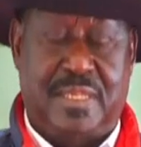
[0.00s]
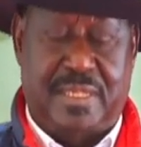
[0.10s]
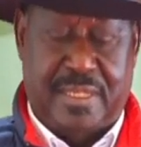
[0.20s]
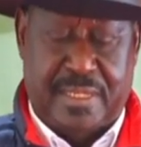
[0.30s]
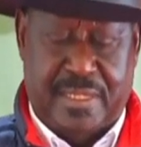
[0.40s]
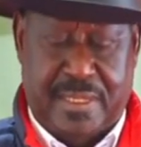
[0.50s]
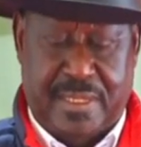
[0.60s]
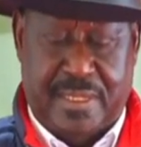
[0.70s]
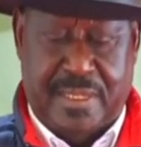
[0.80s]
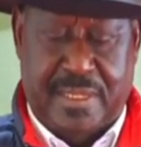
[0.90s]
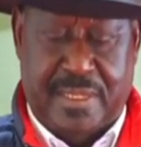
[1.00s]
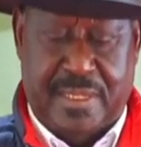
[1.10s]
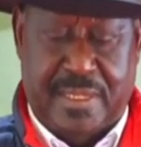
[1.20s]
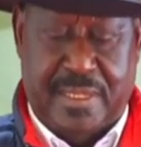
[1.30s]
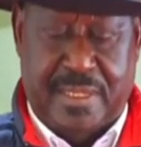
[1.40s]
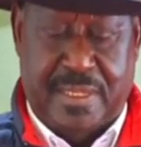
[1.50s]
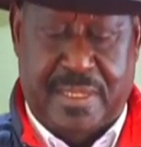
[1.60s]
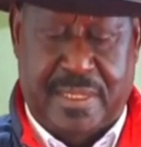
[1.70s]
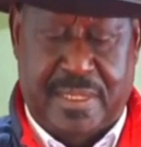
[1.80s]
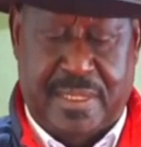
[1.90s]

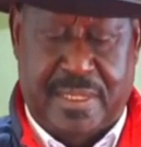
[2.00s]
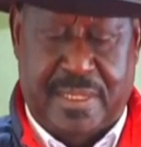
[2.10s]
No one is speaking in this clip.